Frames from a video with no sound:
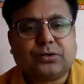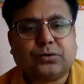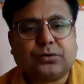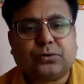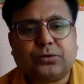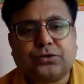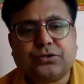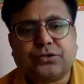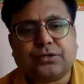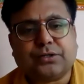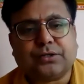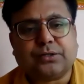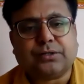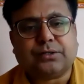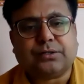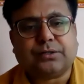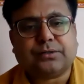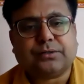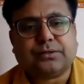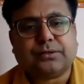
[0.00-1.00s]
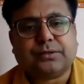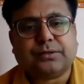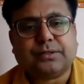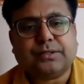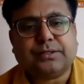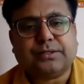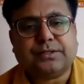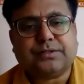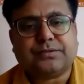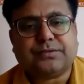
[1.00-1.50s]
crucial
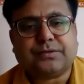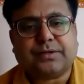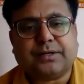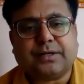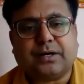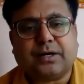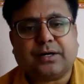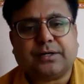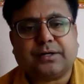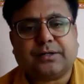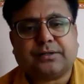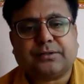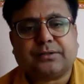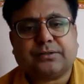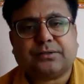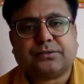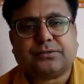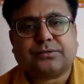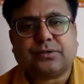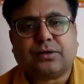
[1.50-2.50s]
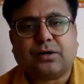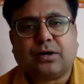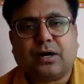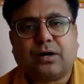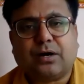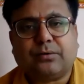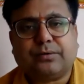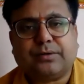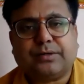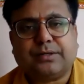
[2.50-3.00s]
in this regard. So
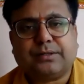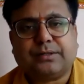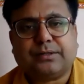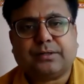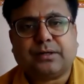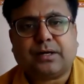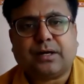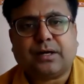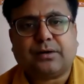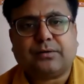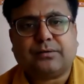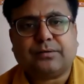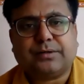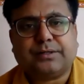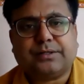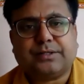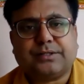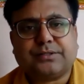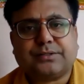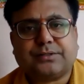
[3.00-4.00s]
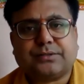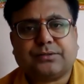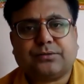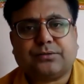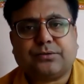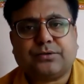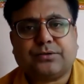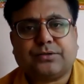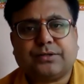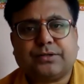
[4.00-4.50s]
how it is
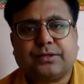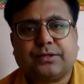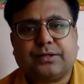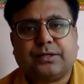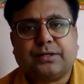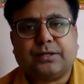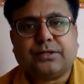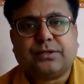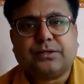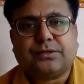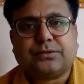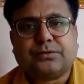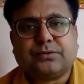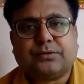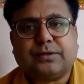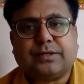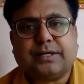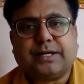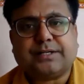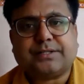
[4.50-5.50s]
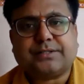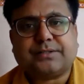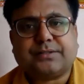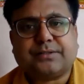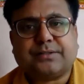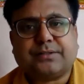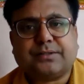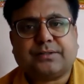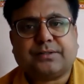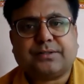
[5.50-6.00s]
crucial? So let's
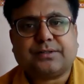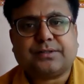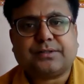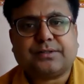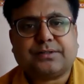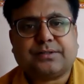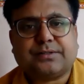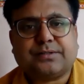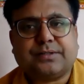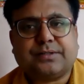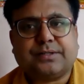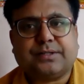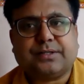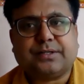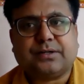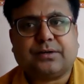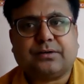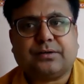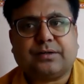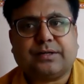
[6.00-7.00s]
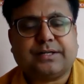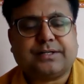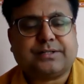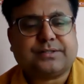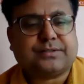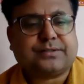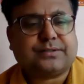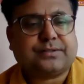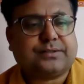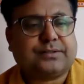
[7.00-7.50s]
see, or
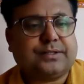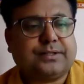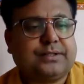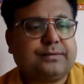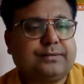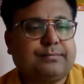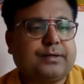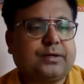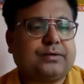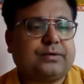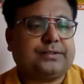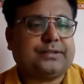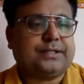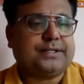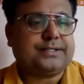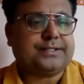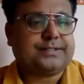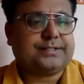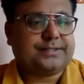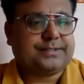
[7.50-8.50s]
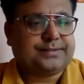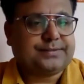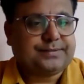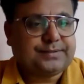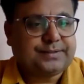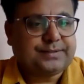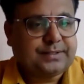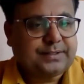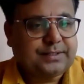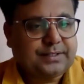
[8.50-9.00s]
let's think about this.
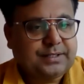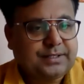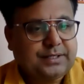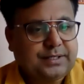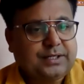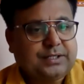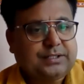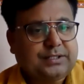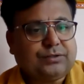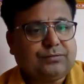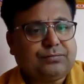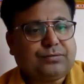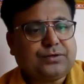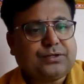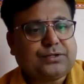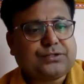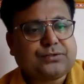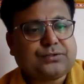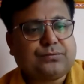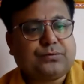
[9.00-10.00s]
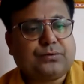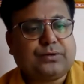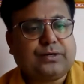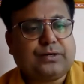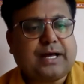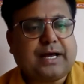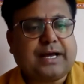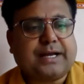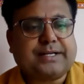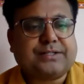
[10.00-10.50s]
The first 4
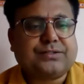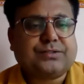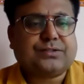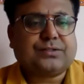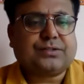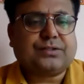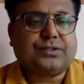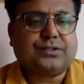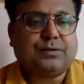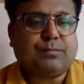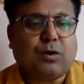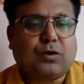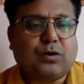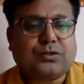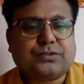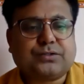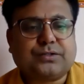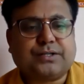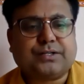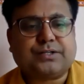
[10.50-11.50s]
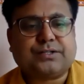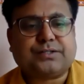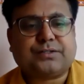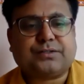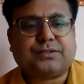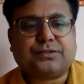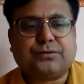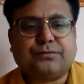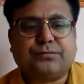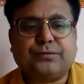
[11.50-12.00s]
lines demonstrates
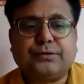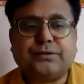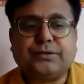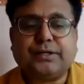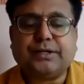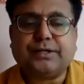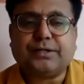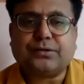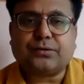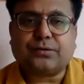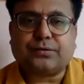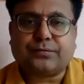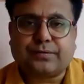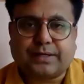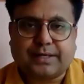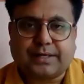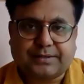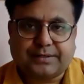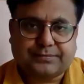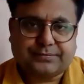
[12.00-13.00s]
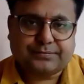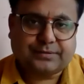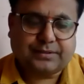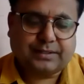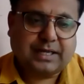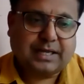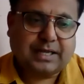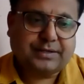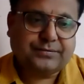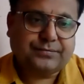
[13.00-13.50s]
the futility of life. The
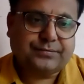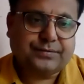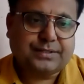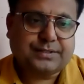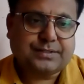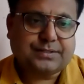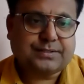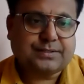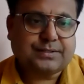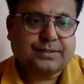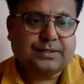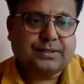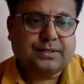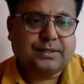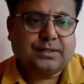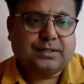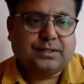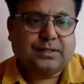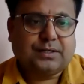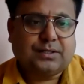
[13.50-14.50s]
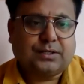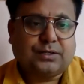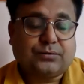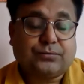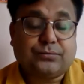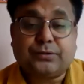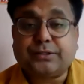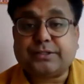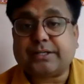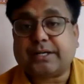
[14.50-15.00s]
life is
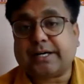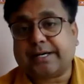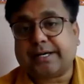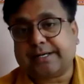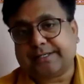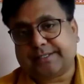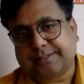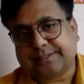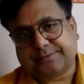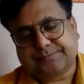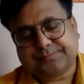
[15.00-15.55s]
futile,